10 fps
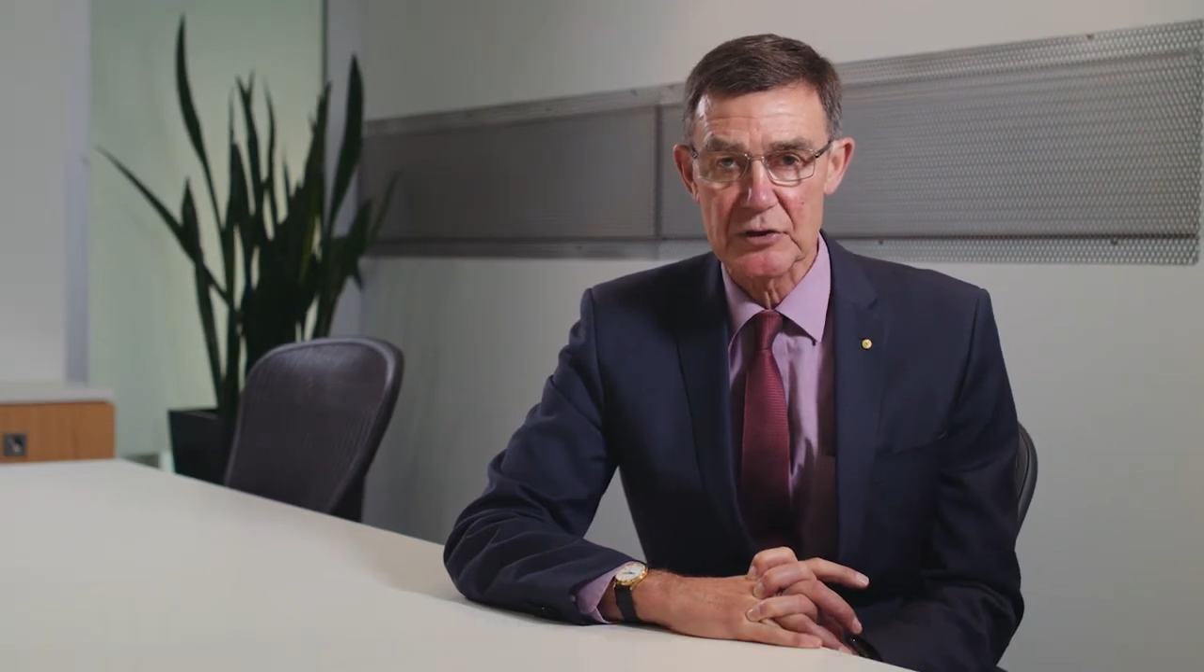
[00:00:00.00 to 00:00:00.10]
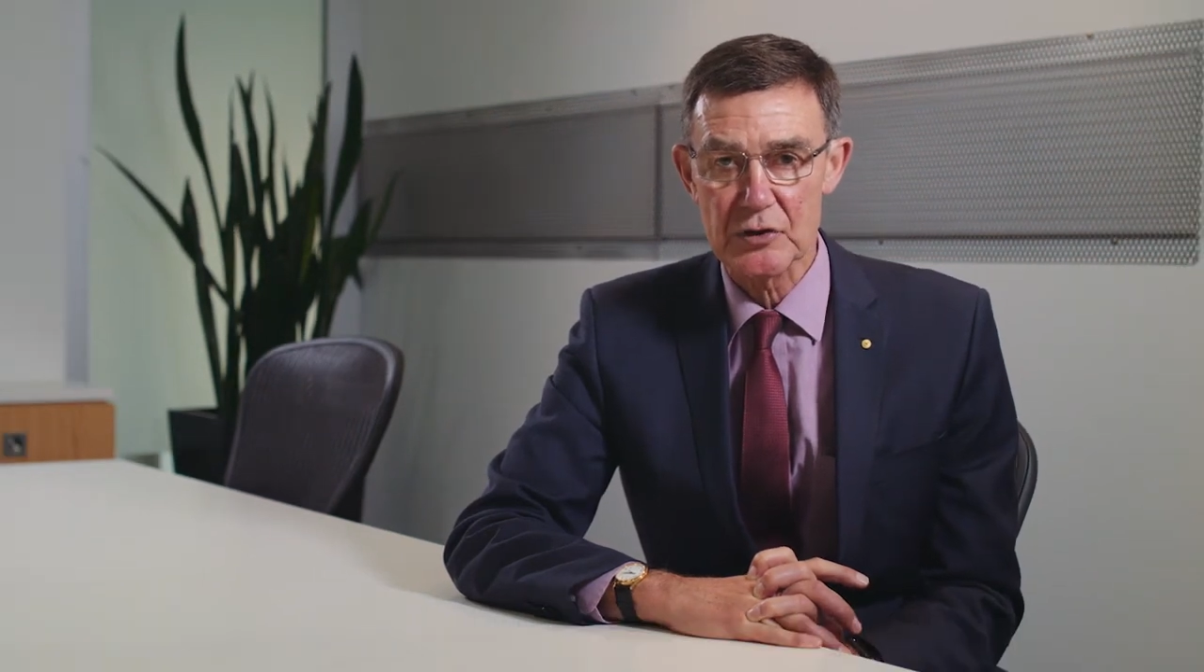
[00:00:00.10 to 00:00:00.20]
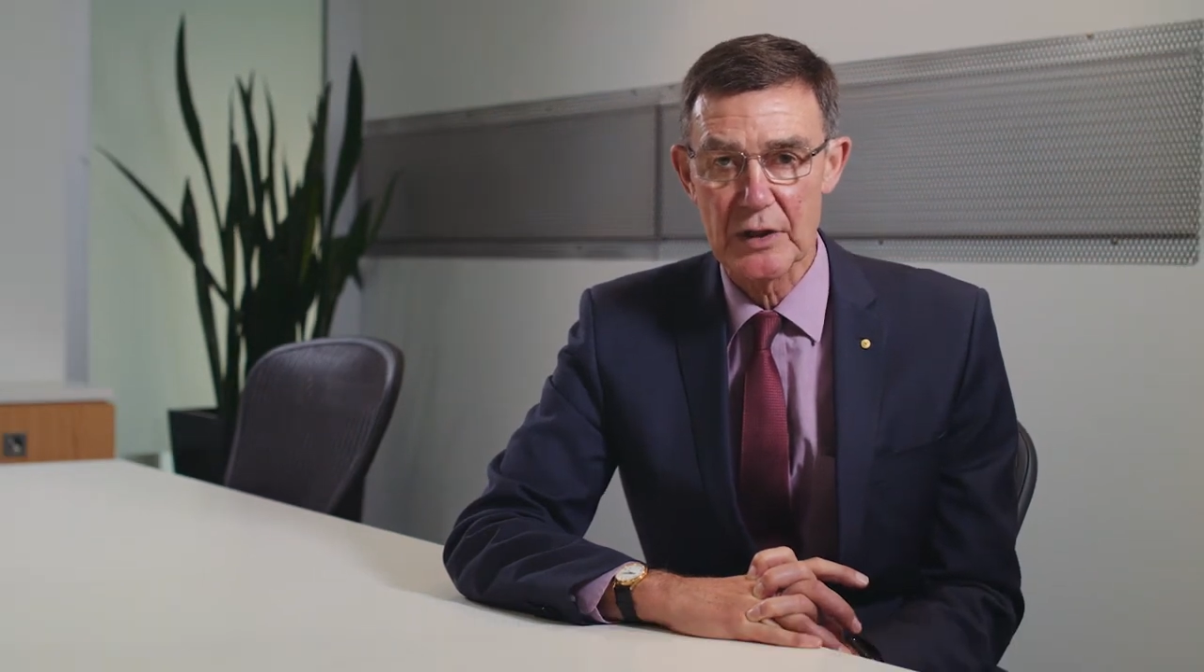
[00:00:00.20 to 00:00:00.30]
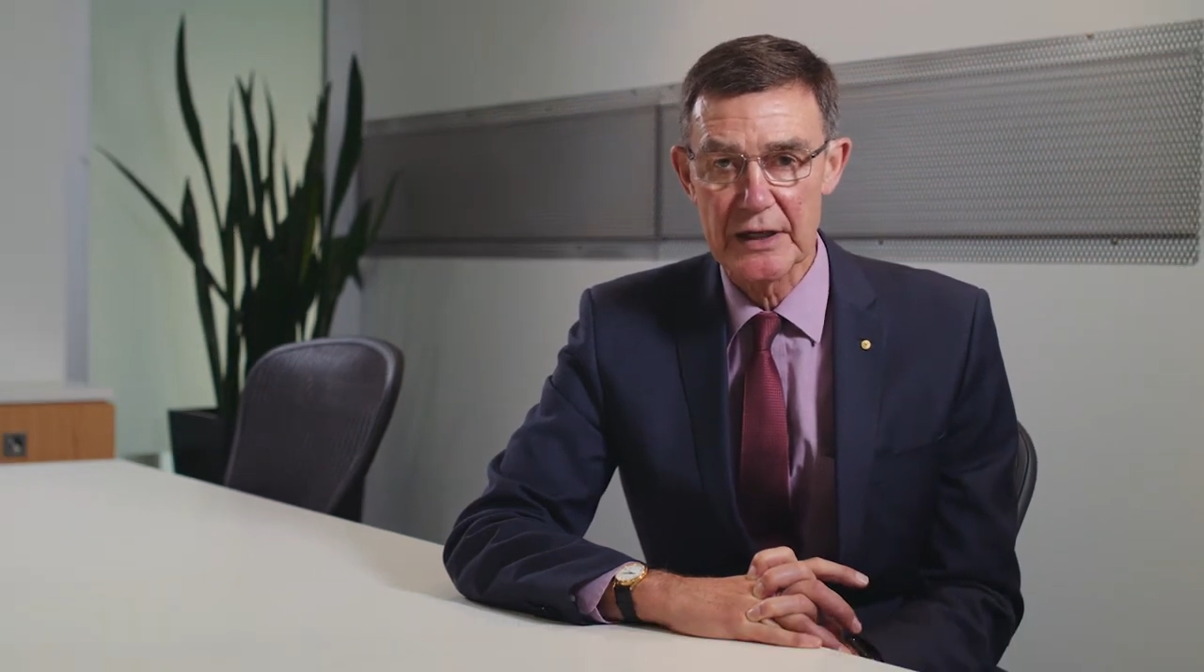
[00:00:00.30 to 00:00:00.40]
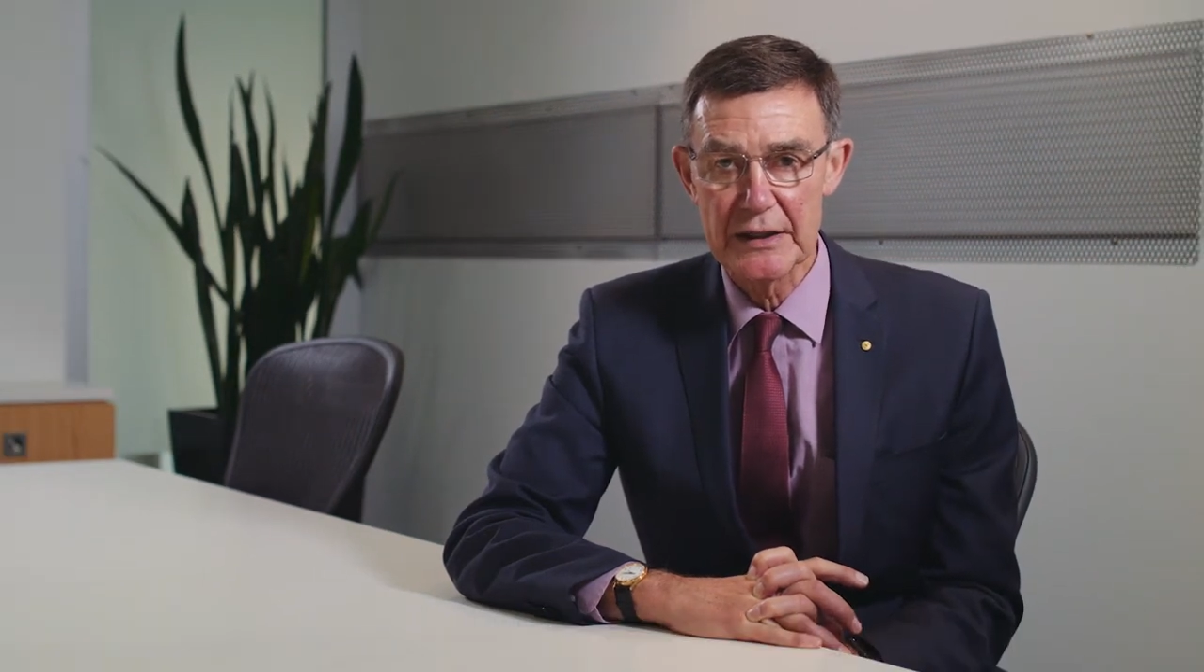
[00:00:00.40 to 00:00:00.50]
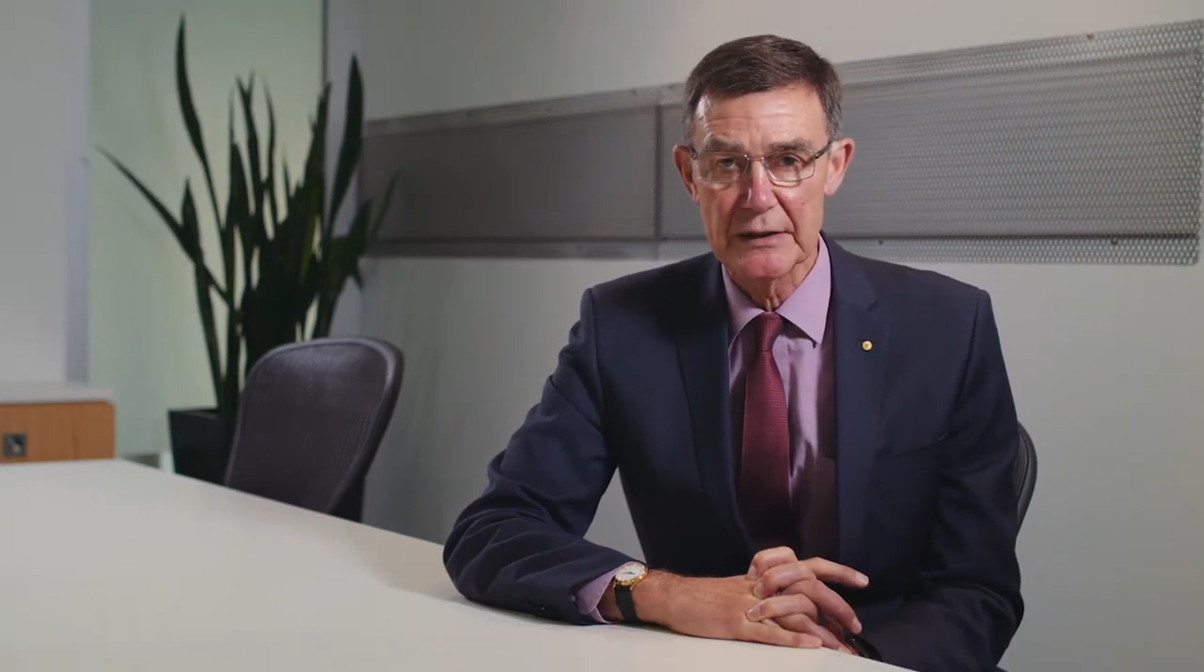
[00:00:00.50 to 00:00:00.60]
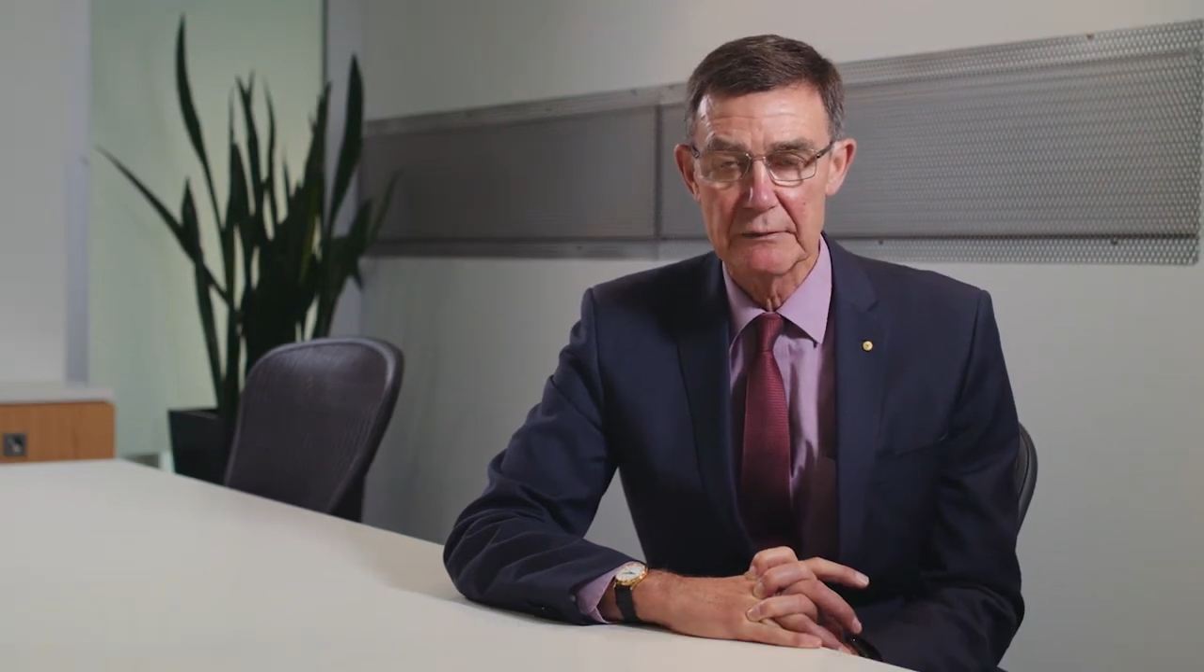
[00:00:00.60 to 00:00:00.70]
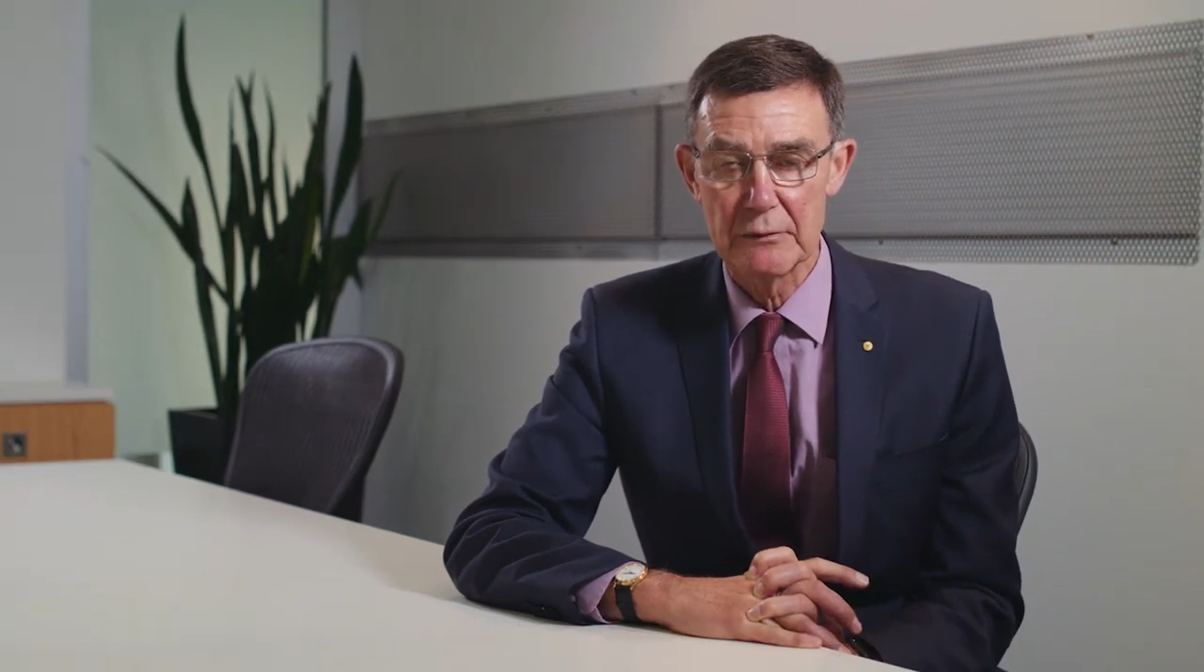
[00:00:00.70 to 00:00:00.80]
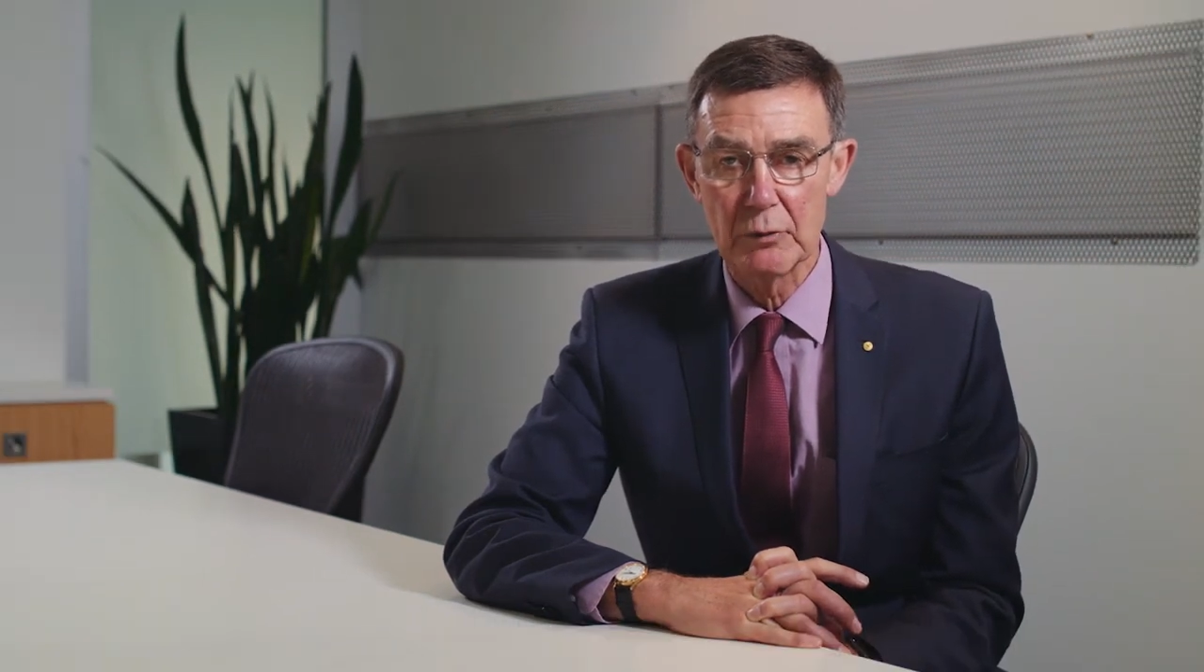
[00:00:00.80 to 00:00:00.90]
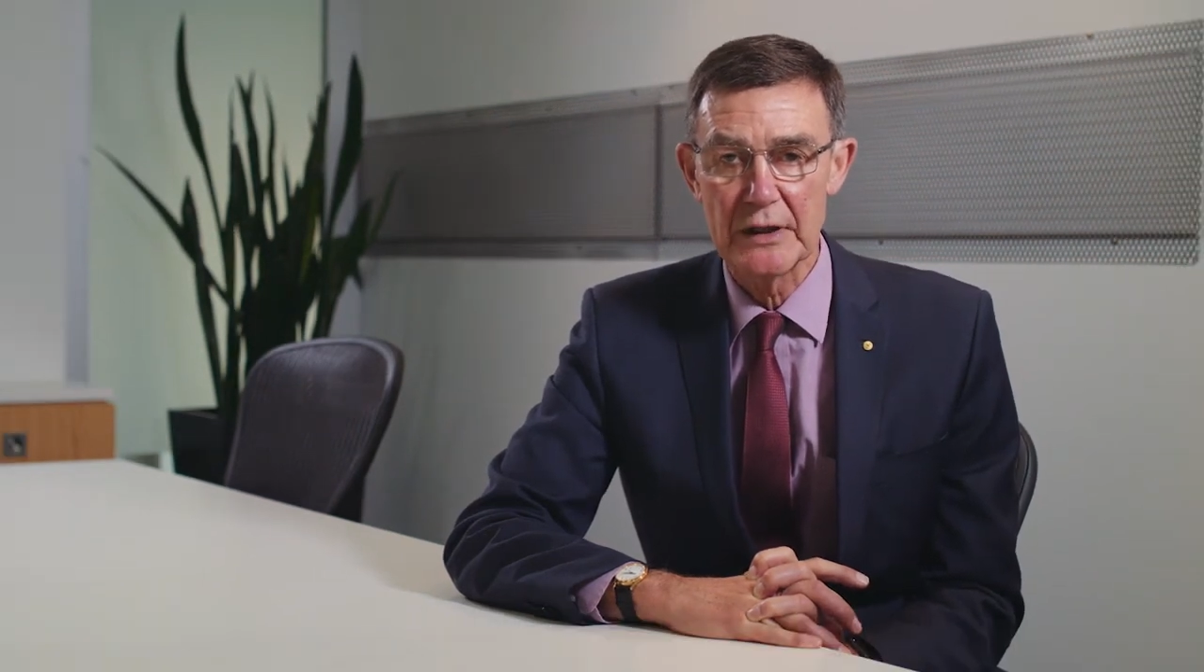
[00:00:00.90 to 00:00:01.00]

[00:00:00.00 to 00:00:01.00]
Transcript: Australia,